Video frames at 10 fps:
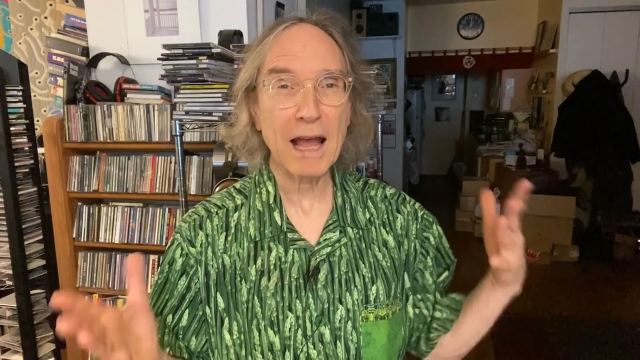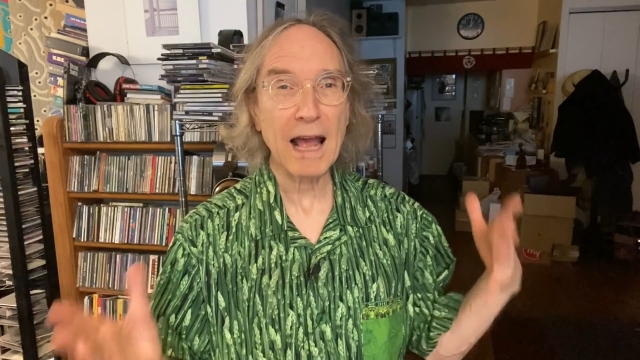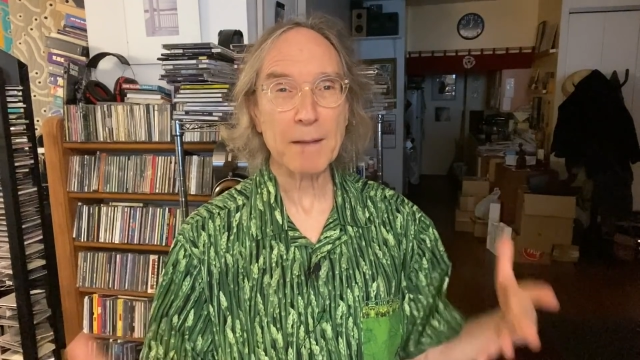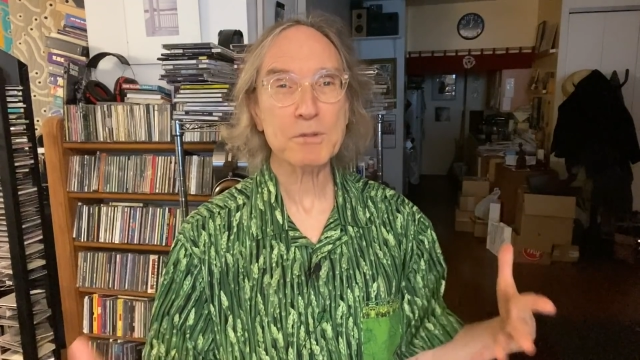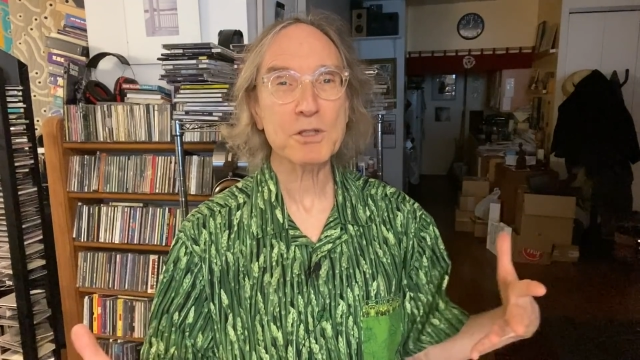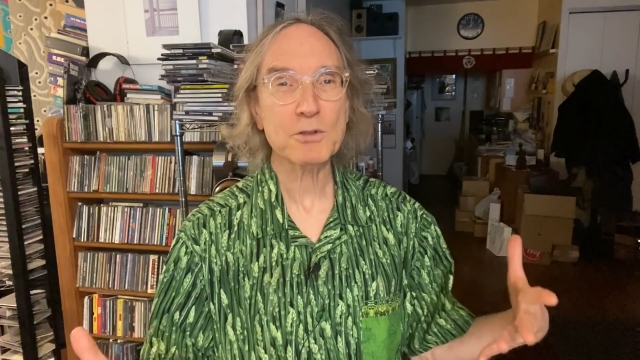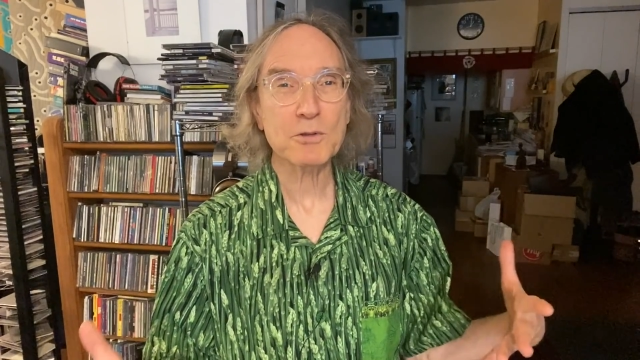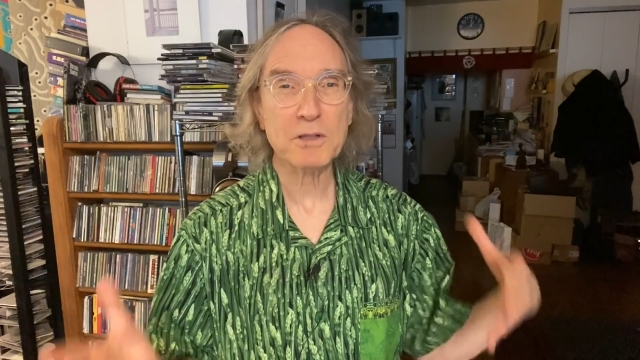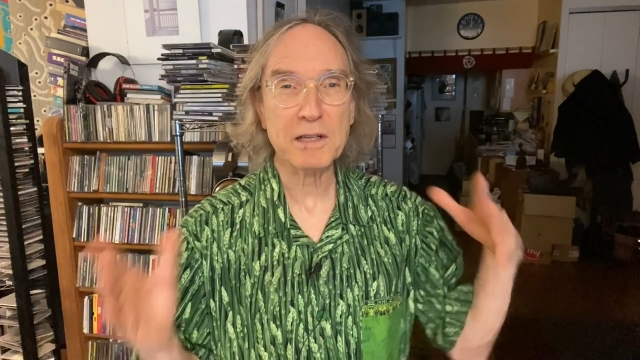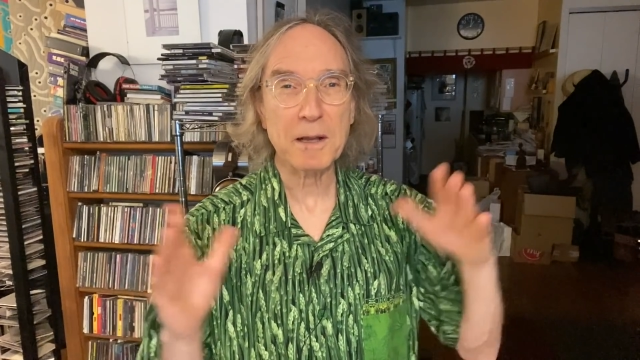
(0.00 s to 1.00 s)

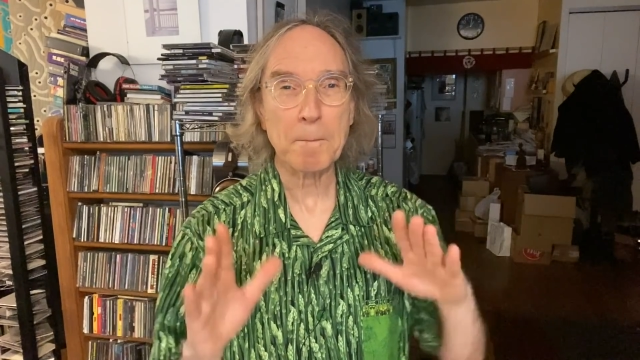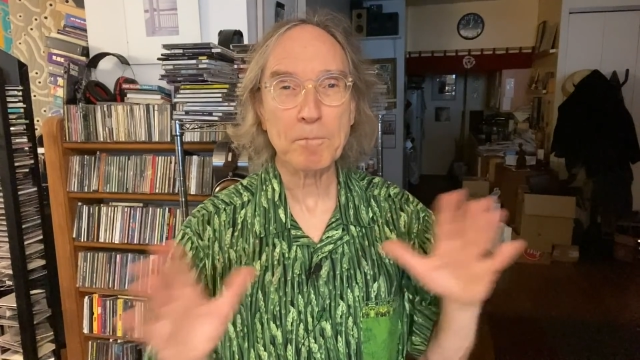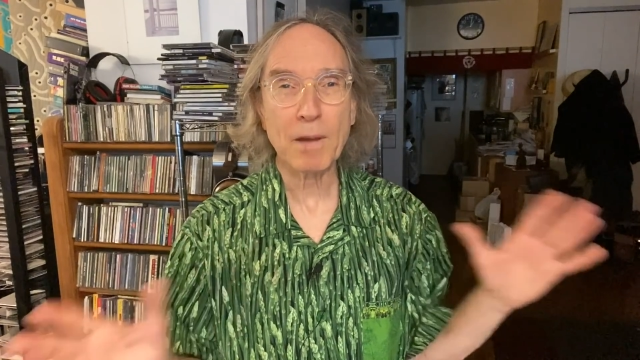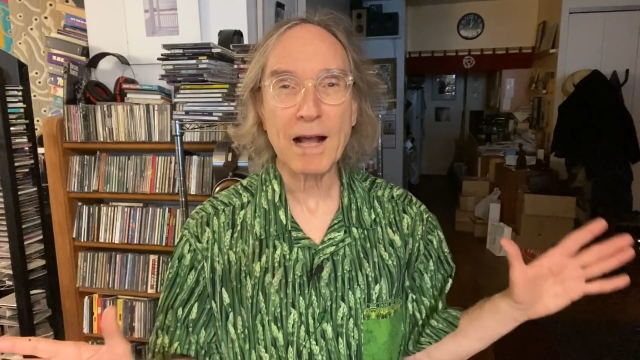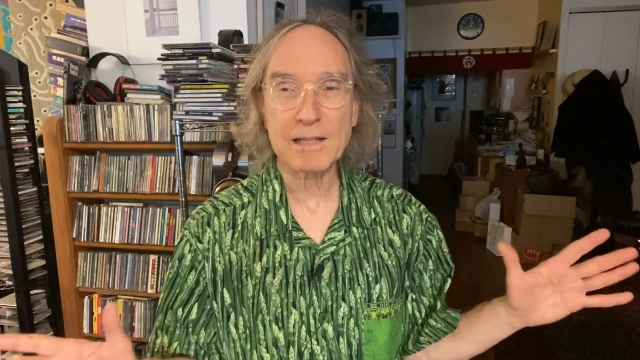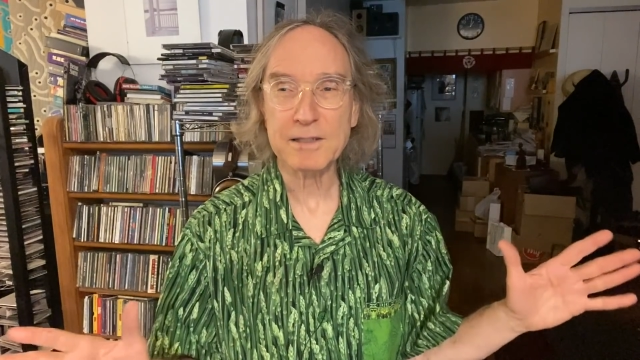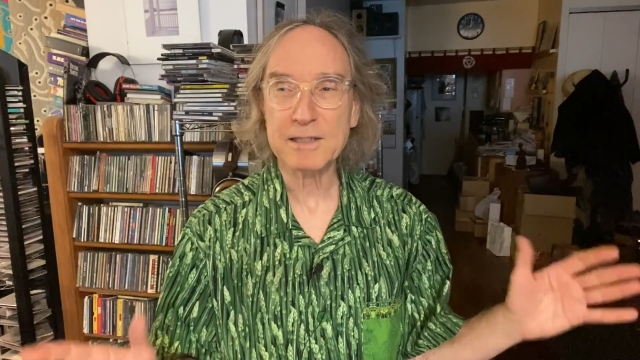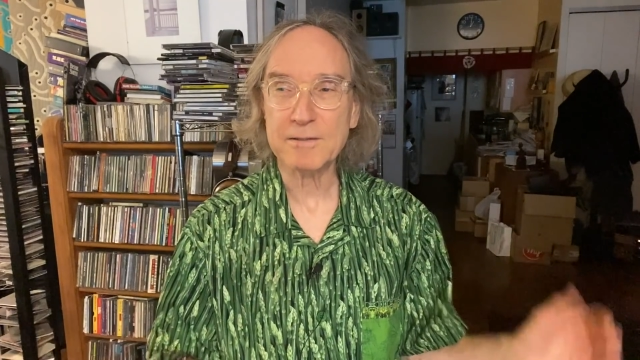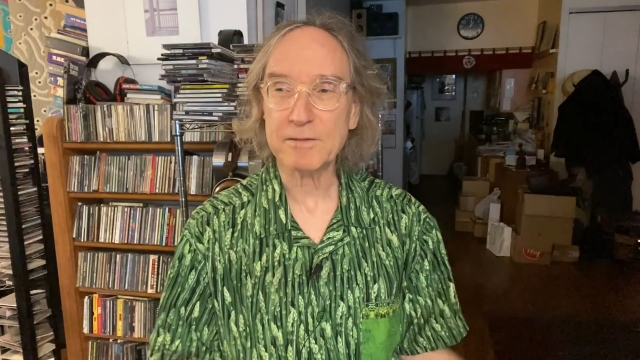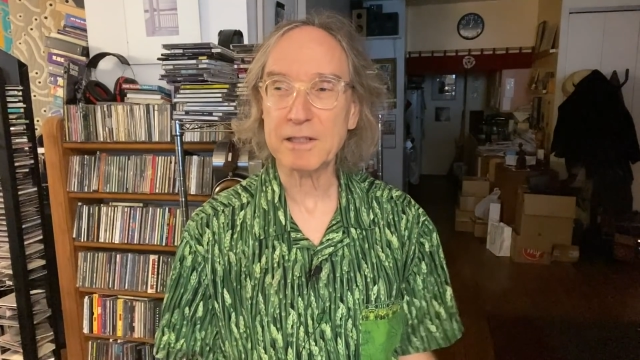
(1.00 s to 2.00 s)
Absolutely,
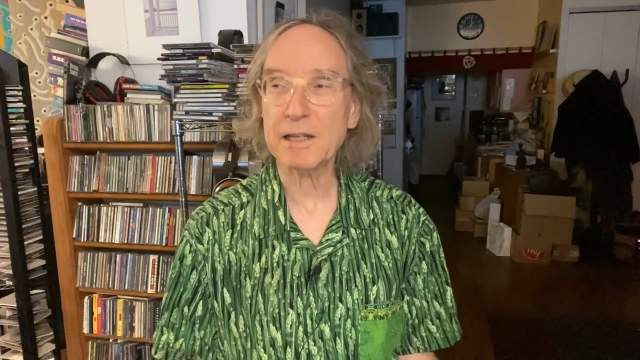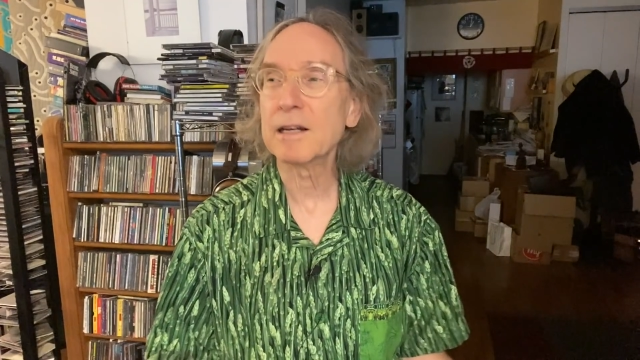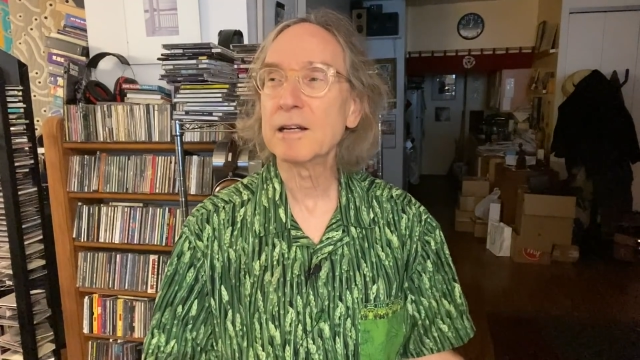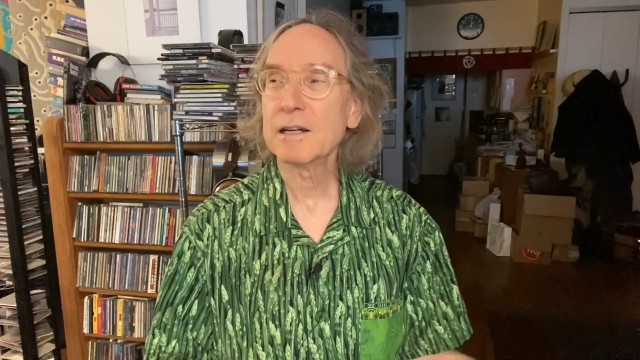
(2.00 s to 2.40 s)
positively,